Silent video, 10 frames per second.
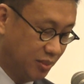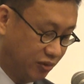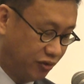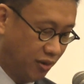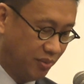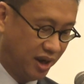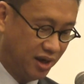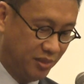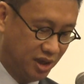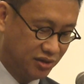performed by
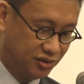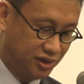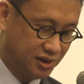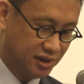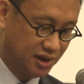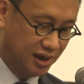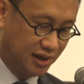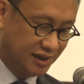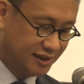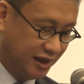the ministries.
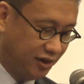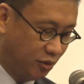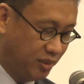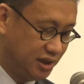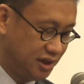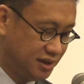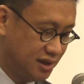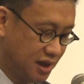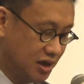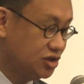These standing
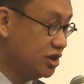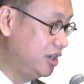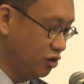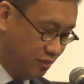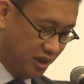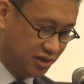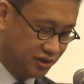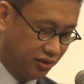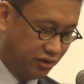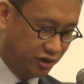committees shadow
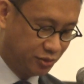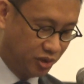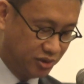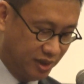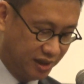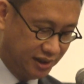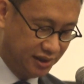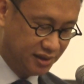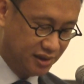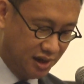ministerial
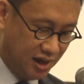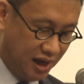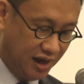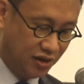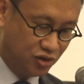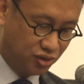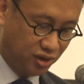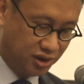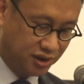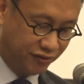responsibilities and
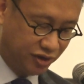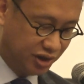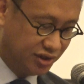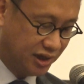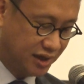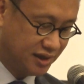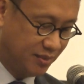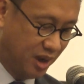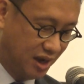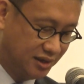ensure sufficient checks
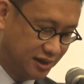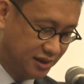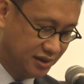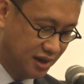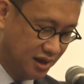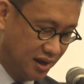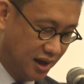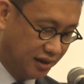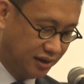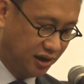and balances,
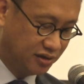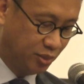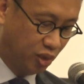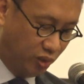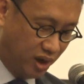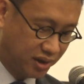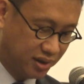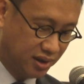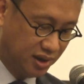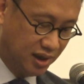acting as a bulwark
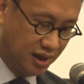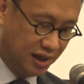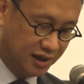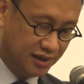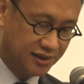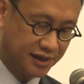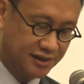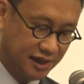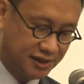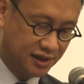against
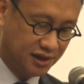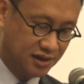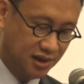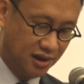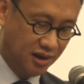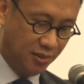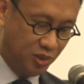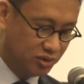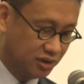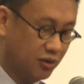excesses,
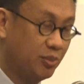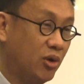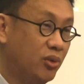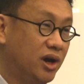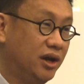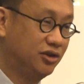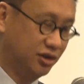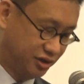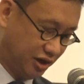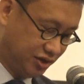abuses of power and
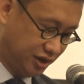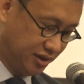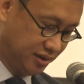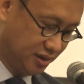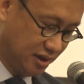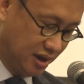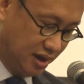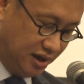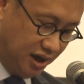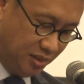transgression.
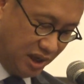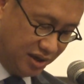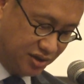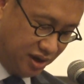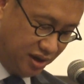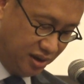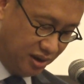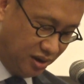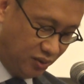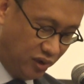Here in Malaysia,
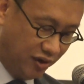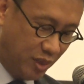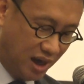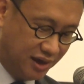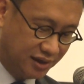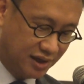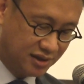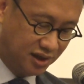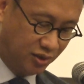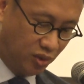we have barely
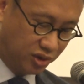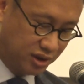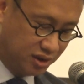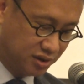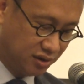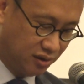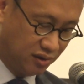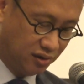tested the waters